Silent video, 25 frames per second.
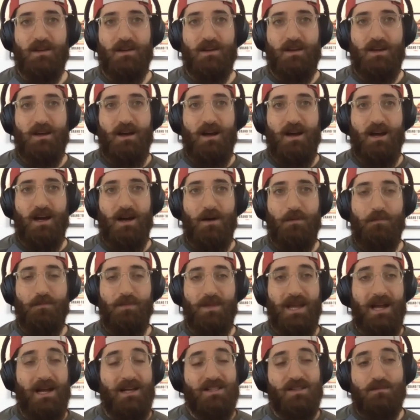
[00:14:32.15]

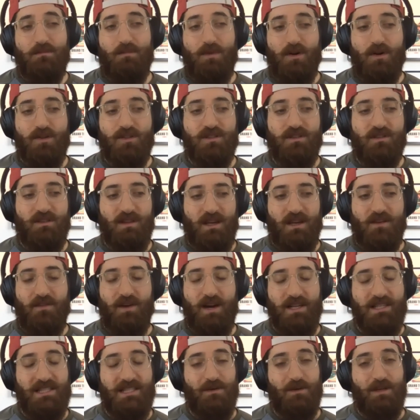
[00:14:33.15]
yeah, so most of the
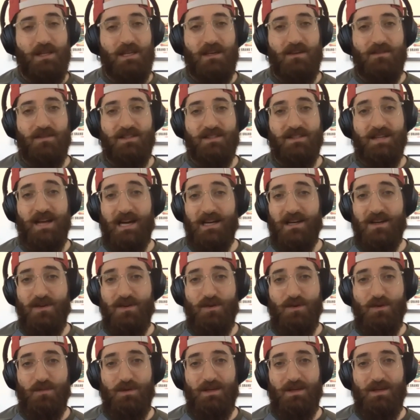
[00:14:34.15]
advice I would give is technical,